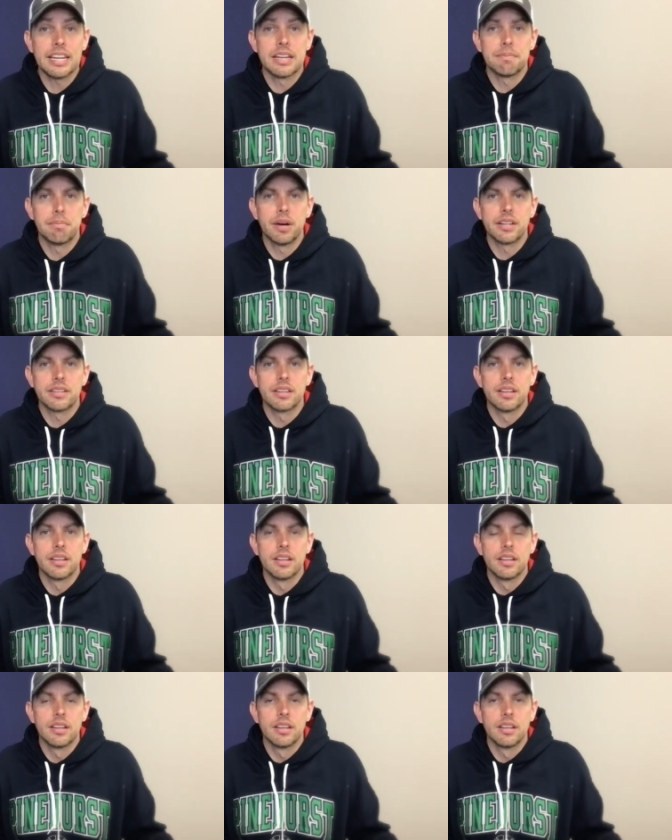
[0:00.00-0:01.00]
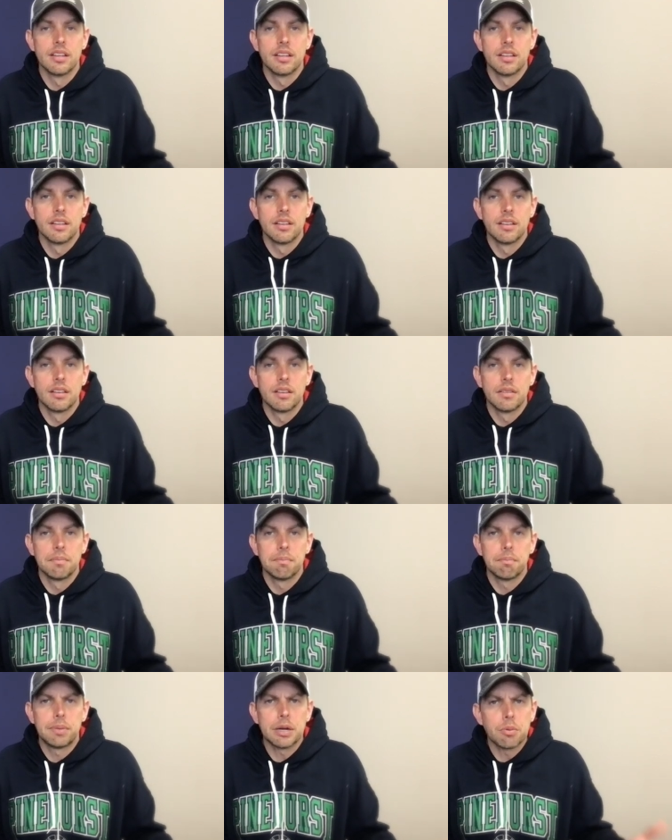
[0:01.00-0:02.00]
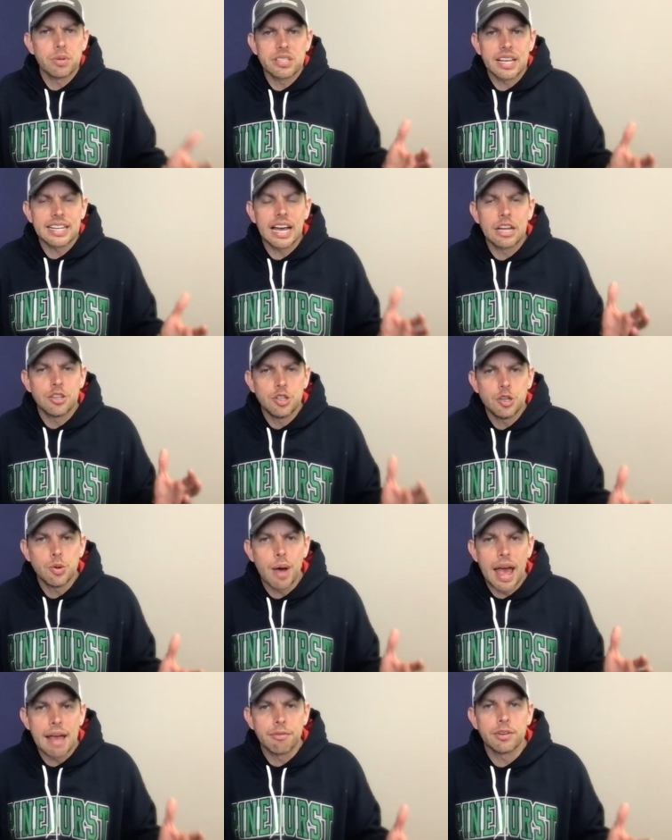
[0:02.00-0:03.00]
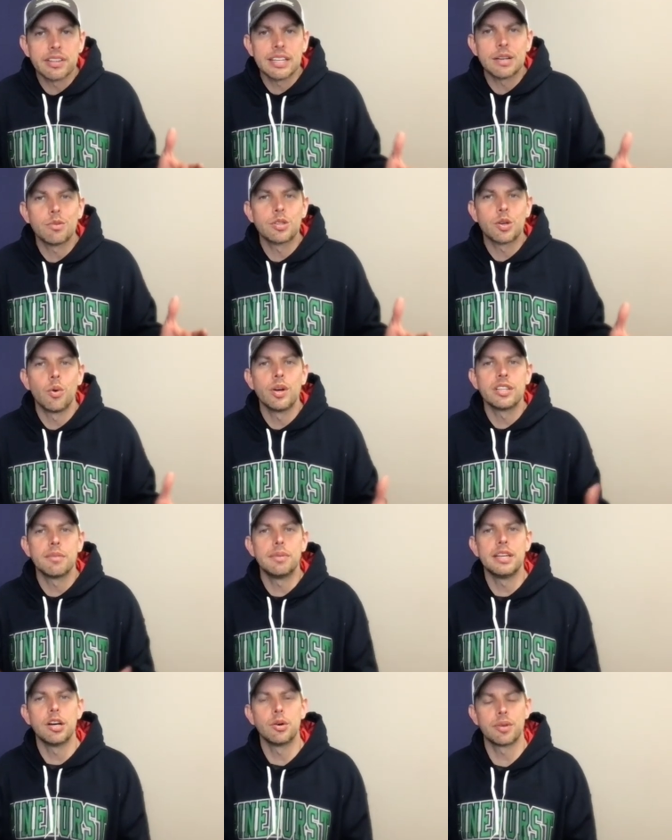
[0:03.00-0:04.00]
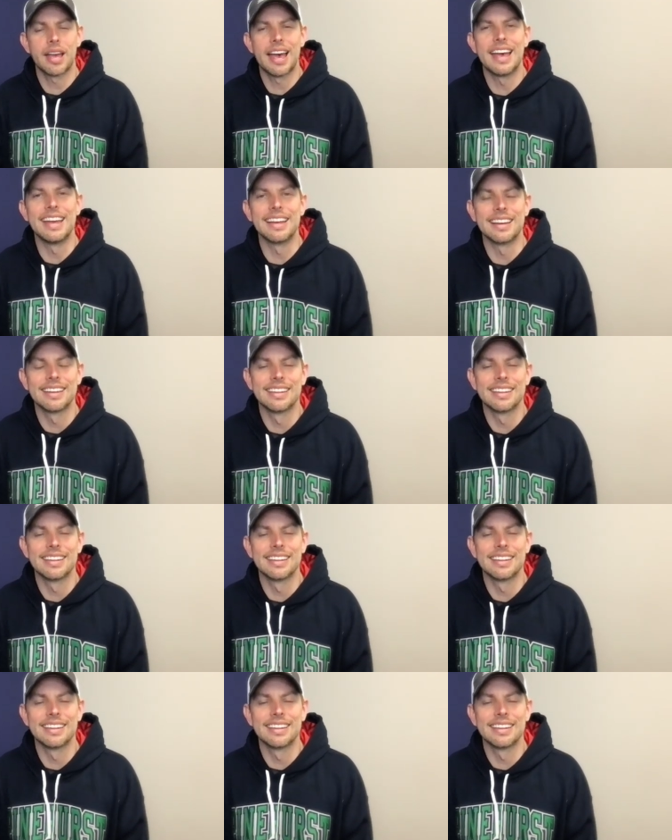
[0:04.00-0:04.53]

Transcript: it, but it was like I knew everything was going to be okay.